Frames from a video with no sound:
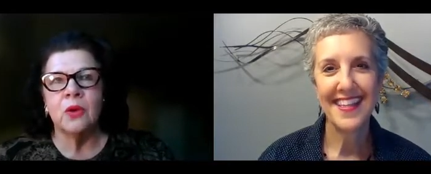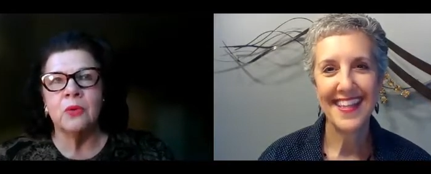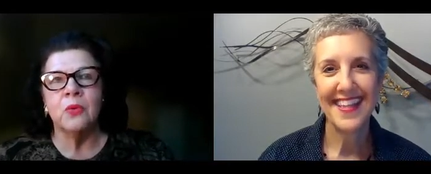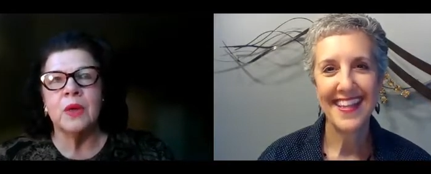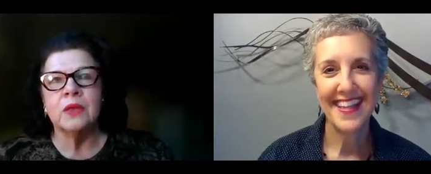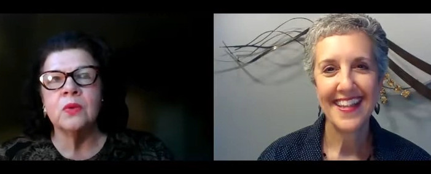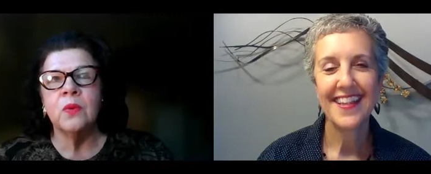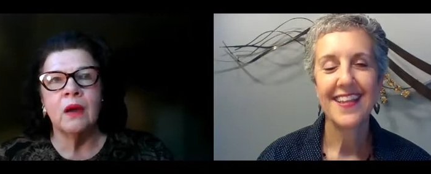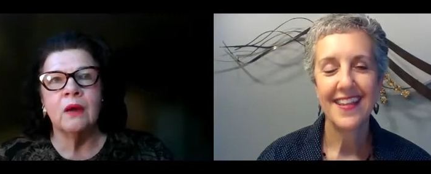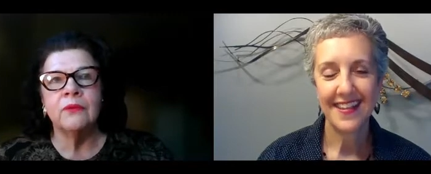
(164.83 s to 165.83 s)
Speaker 1: Local
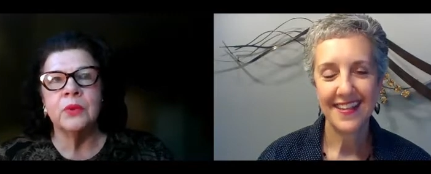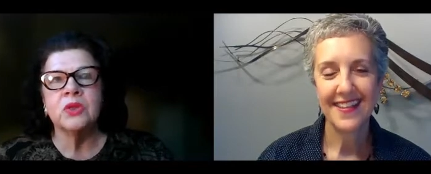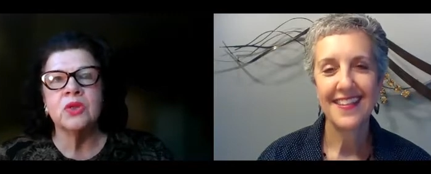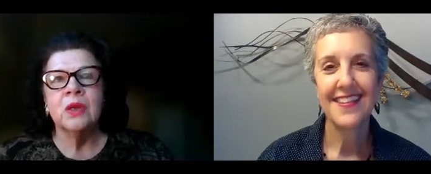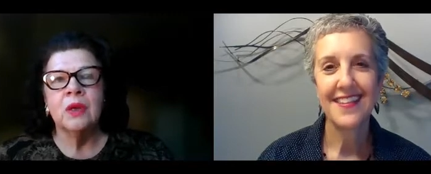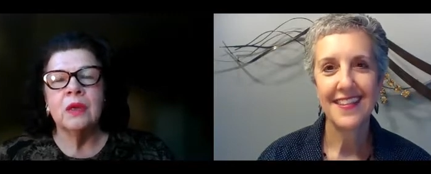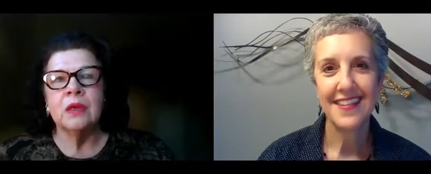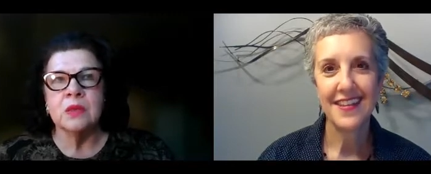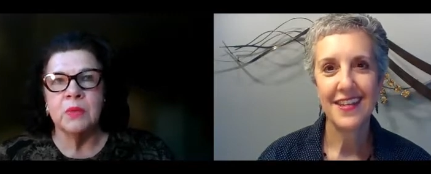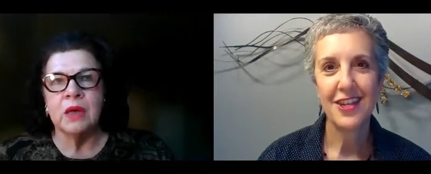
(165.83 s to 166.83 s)
112, which
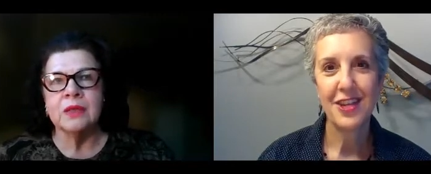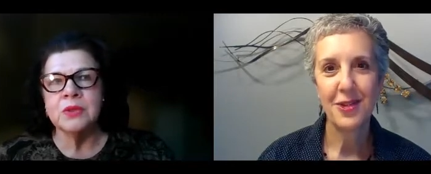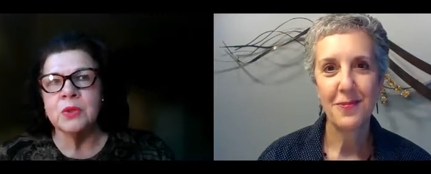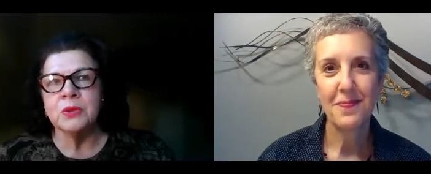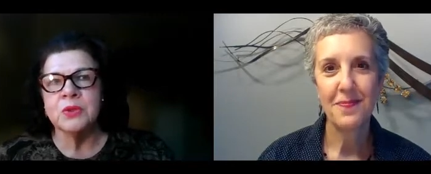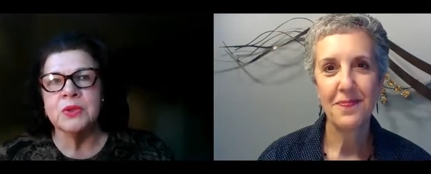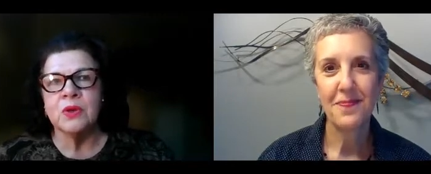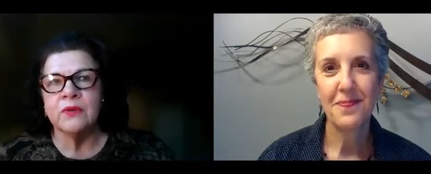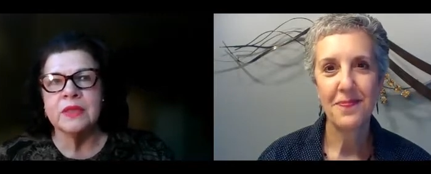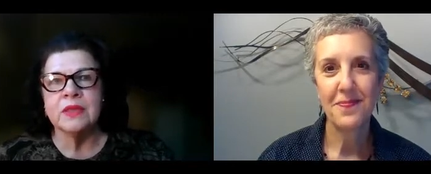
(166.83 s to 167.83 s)
is the Maryland Social
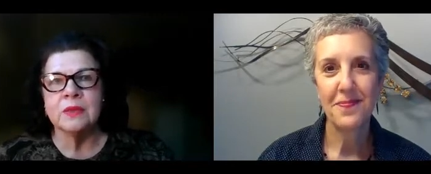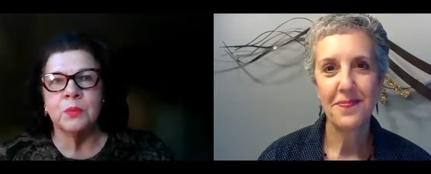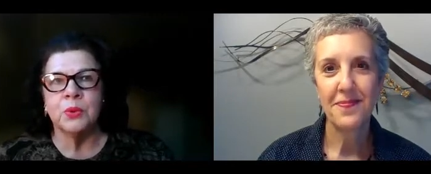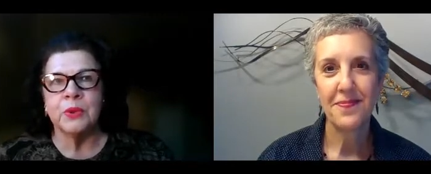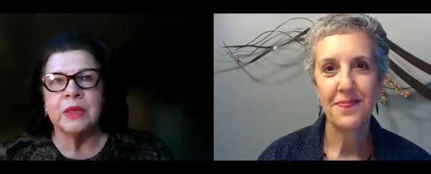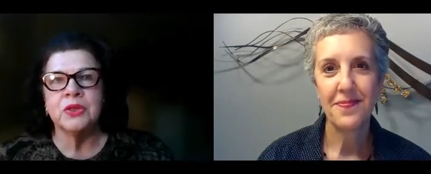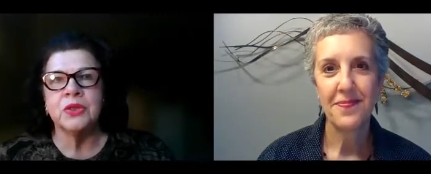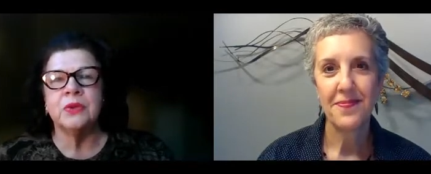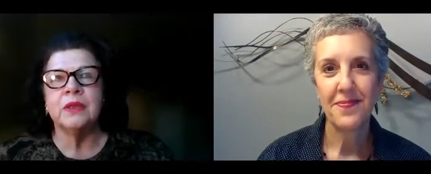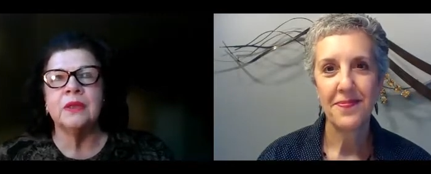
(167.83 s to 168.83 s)
Services Employees
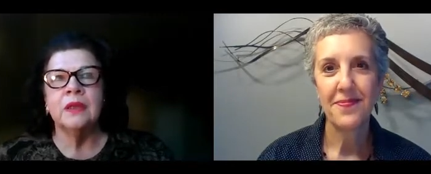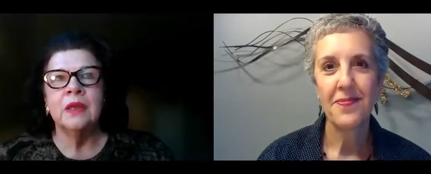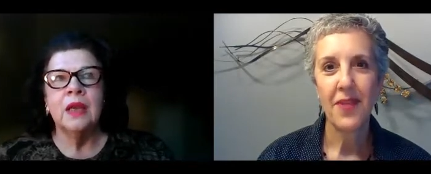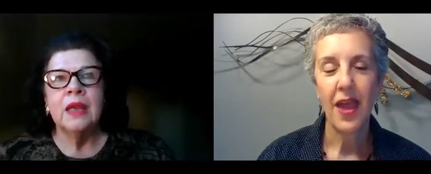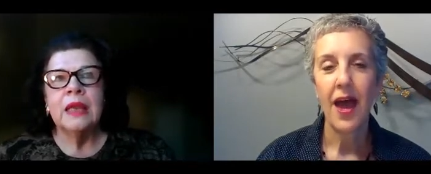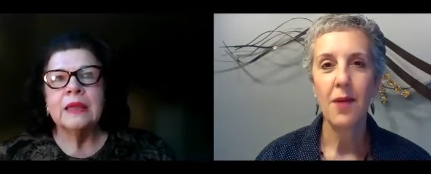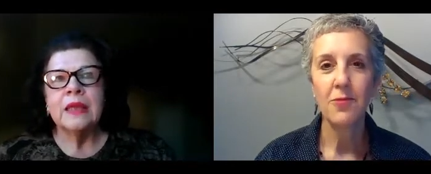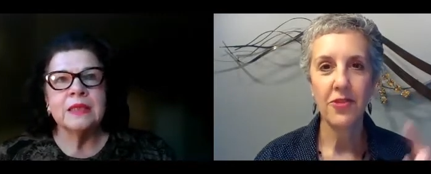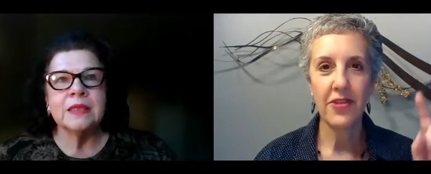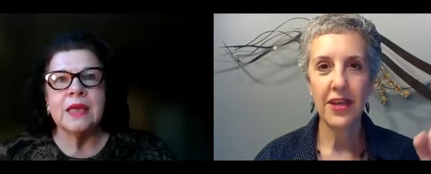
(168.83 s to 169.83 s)
Union. I'm
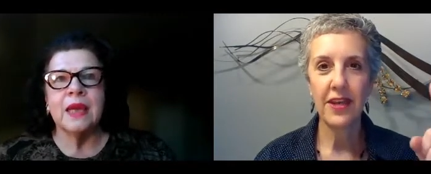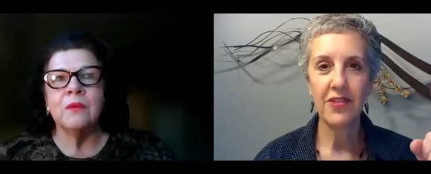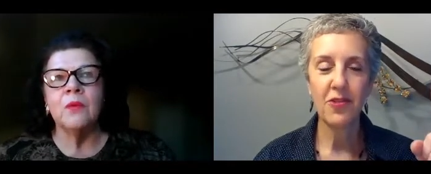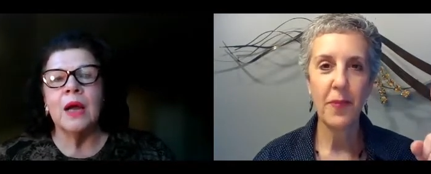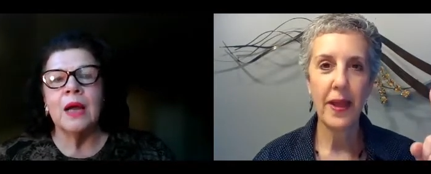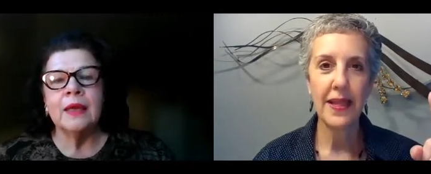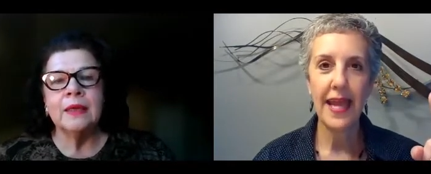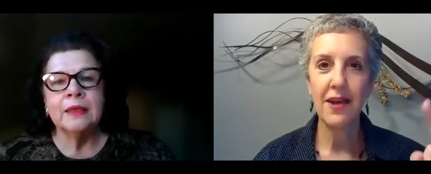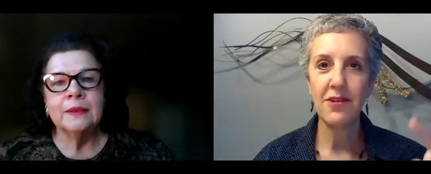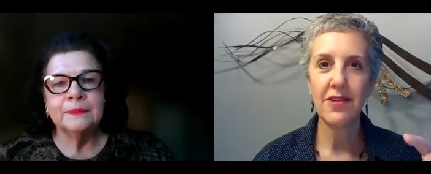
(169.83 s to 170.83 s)
That's just statewide.
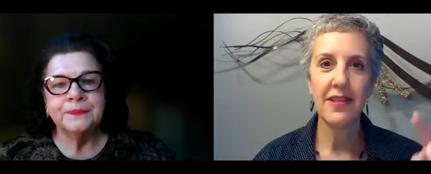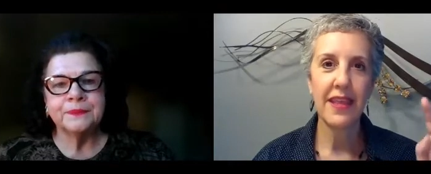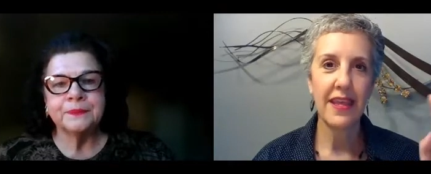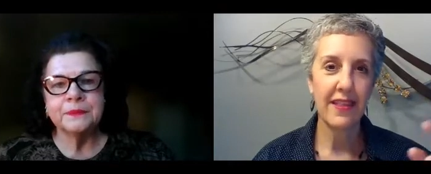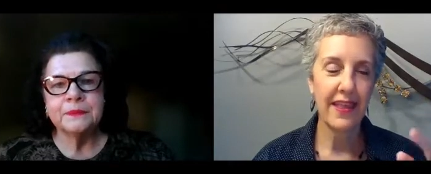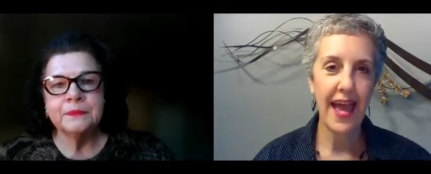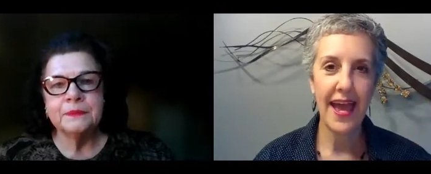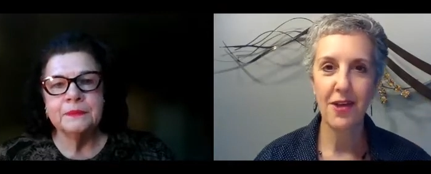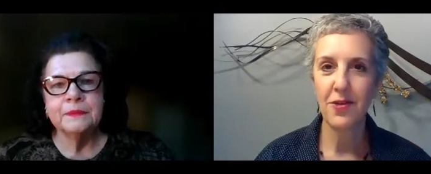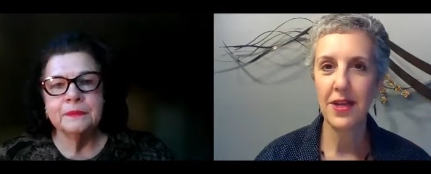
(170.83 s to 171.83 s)
Speaker 2: Out the, the
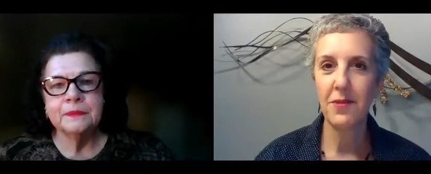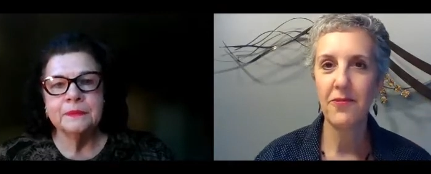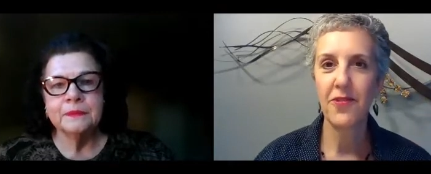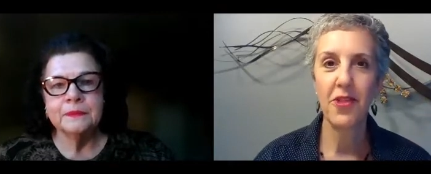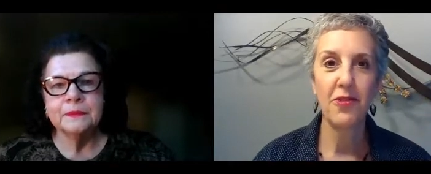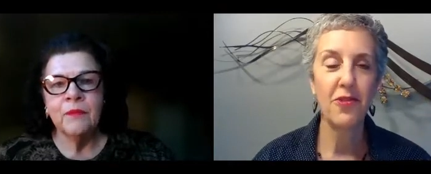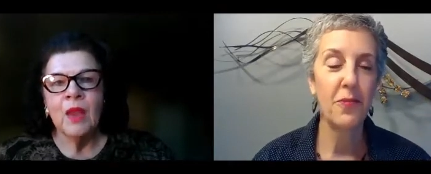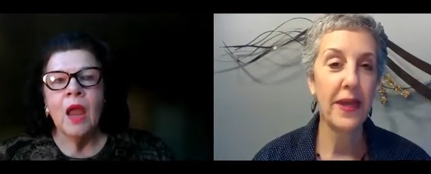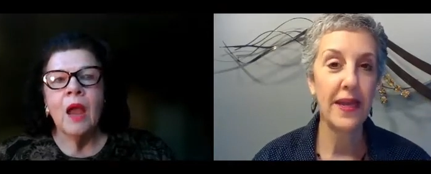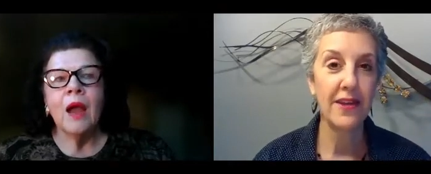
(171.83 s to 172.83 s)
acronym for those
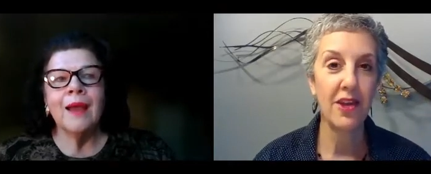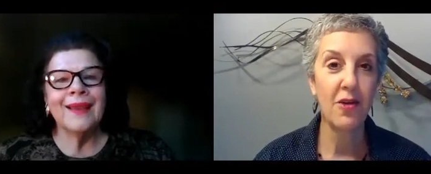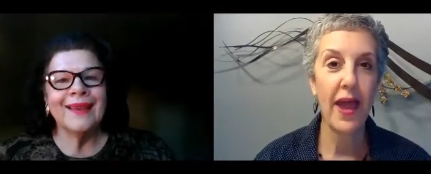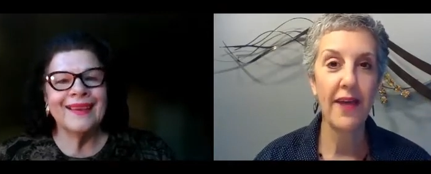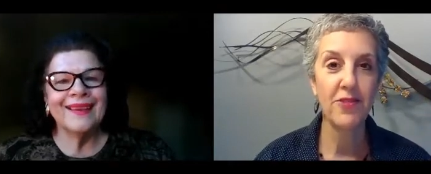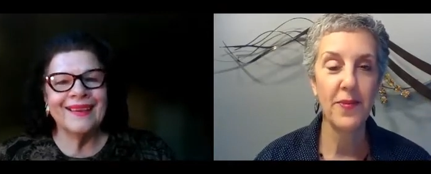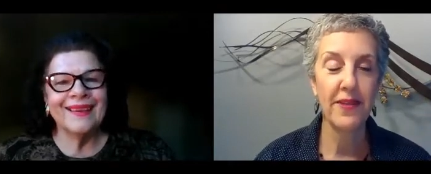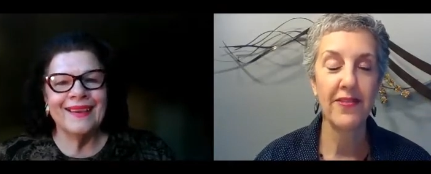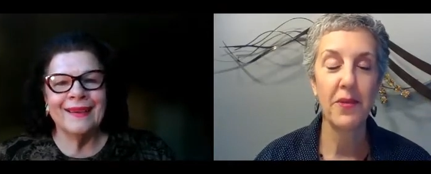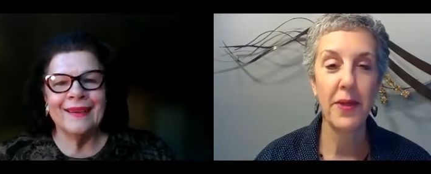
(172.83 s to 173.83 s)
who may not know,
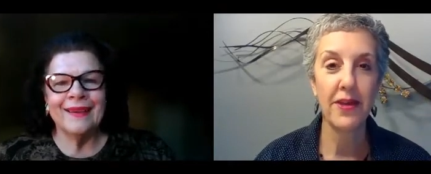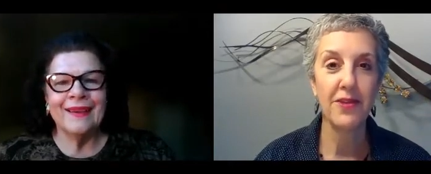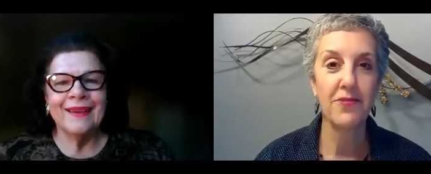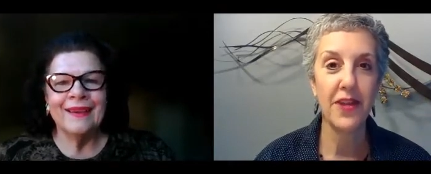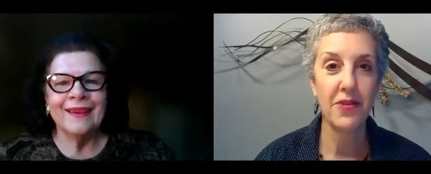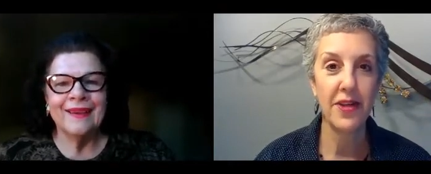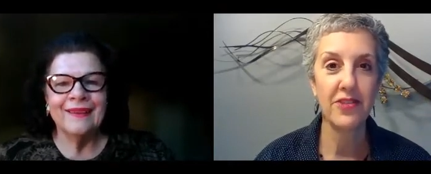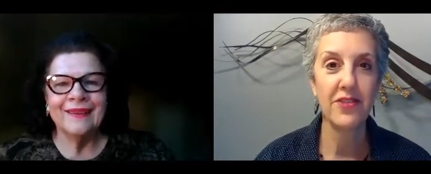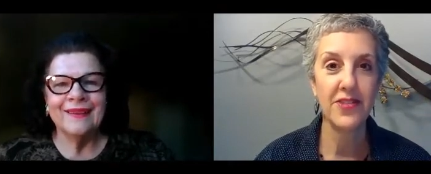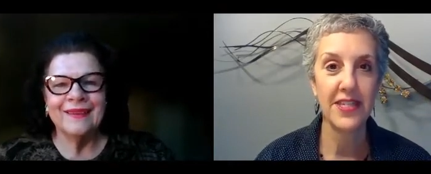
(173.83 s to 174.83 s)
AFSCME is the American
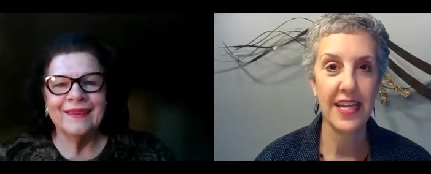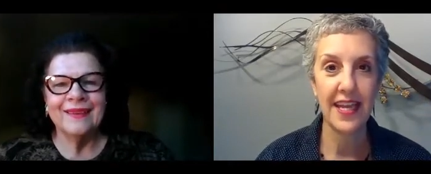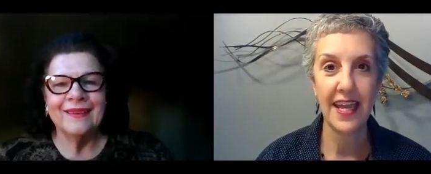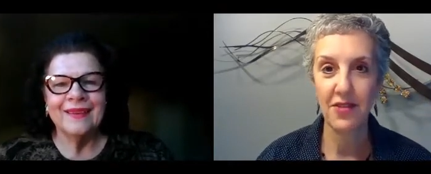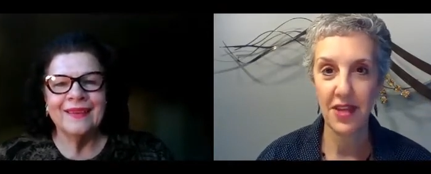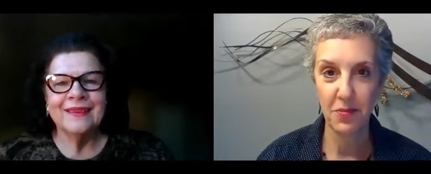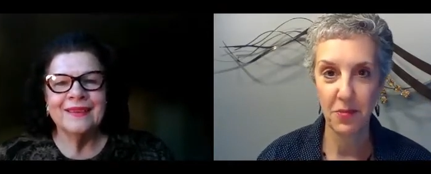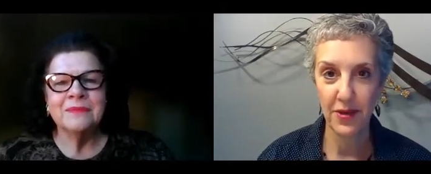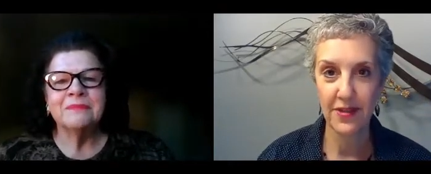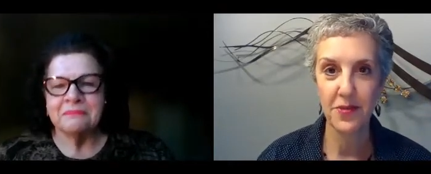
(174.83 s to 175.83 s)
Federation of State, County, and
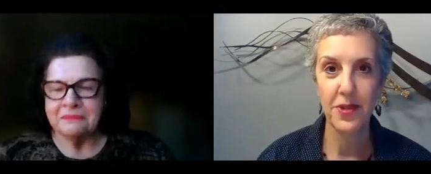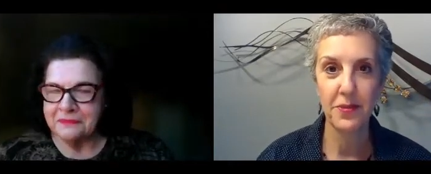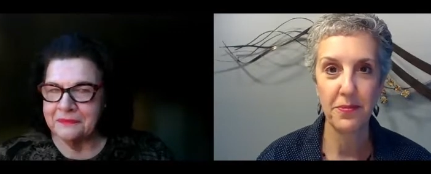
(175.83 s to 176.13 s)
Municipal